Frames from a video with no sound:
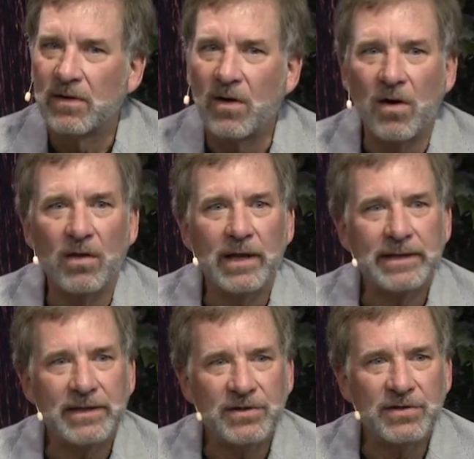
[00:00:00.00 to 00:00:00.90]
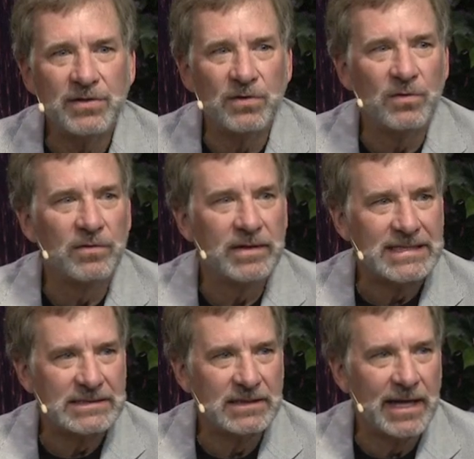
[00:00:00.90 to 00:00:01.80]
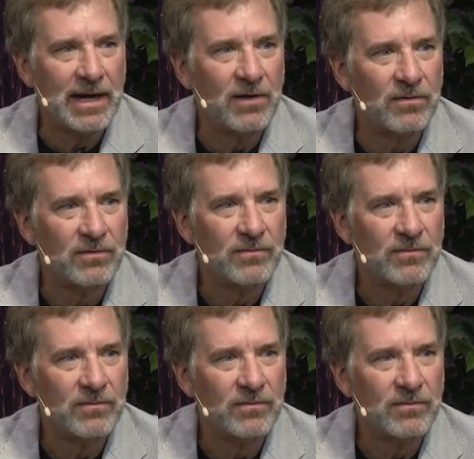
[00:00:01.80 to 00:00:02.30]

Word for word: All I need to do is allow.